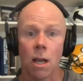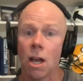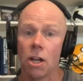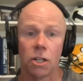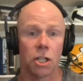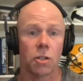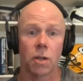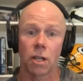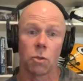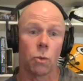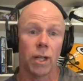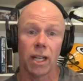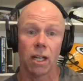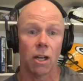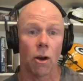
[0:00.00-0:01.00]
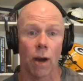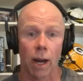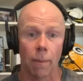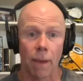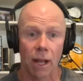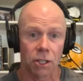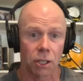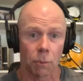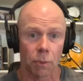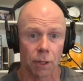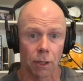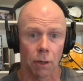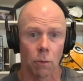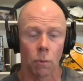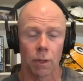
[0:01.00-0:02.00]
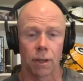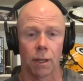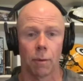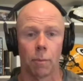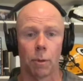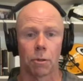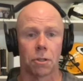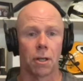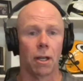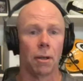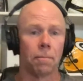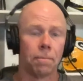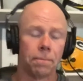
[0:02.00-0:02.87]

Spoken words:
just because we didn't know how to match up with their personnel.